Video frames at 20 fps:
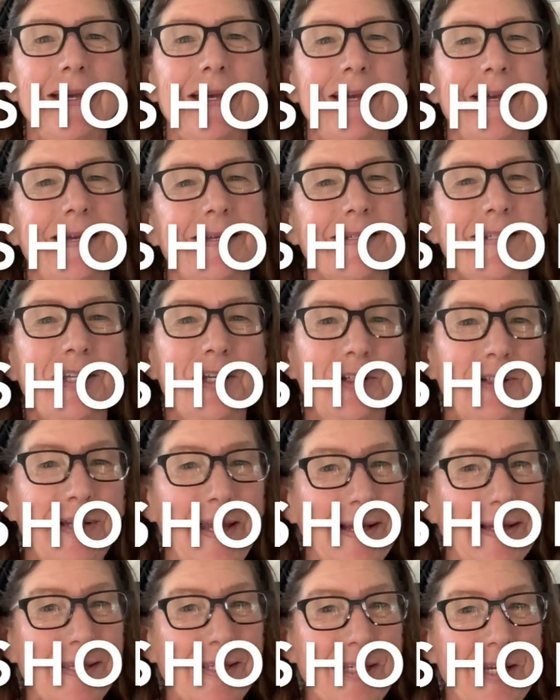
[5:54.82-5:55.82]
Until
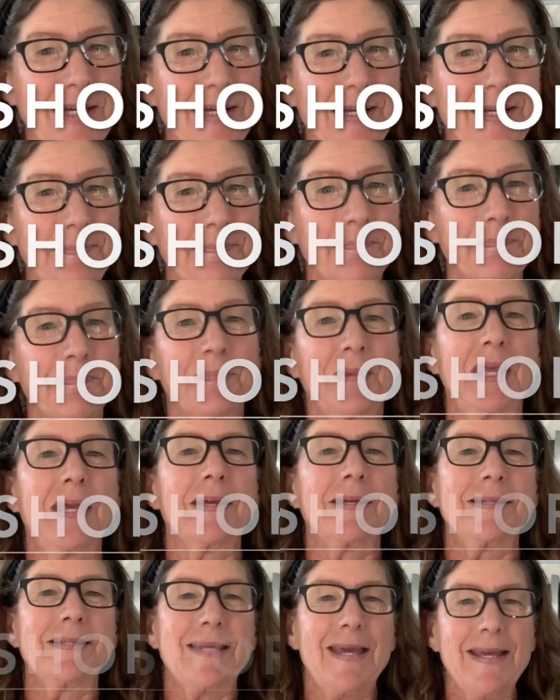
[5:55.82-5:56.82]
next time,
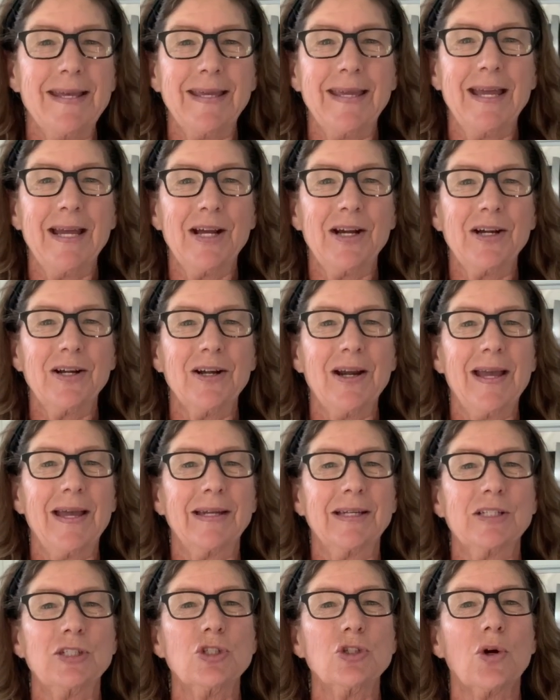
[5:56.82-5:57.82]
take care
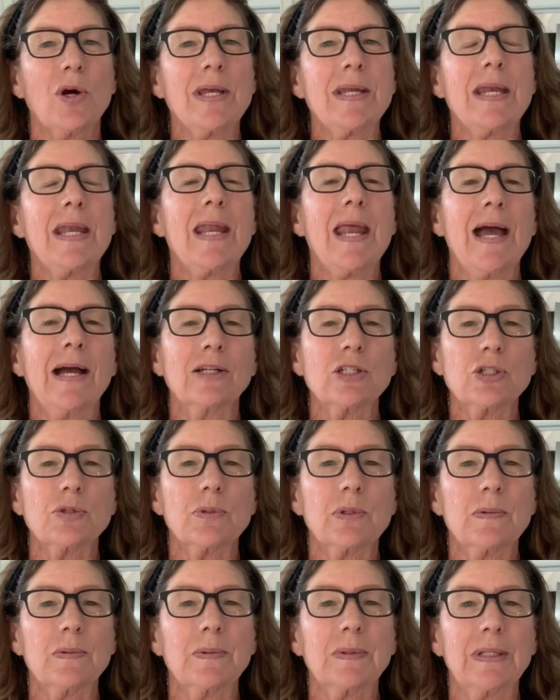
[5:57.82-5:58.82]
and enjoy
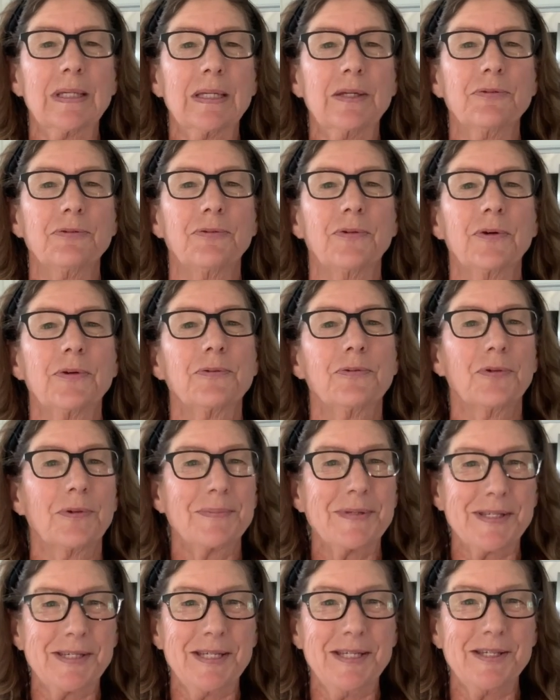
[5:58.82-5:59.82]
natural relief from
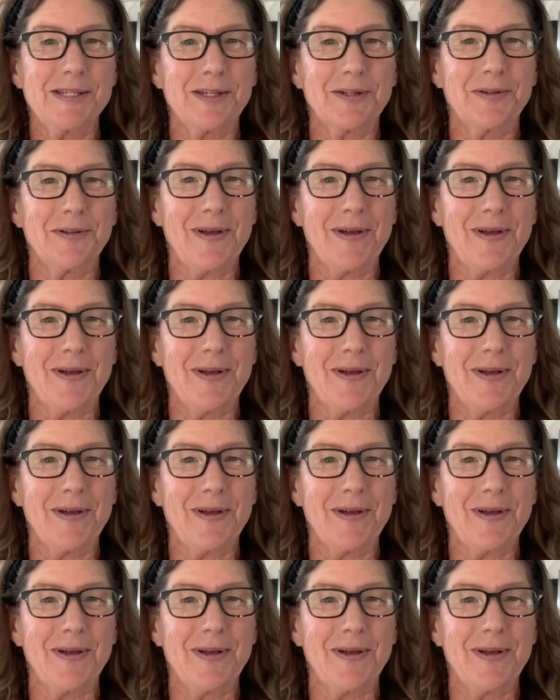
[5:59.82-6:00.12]
seasonal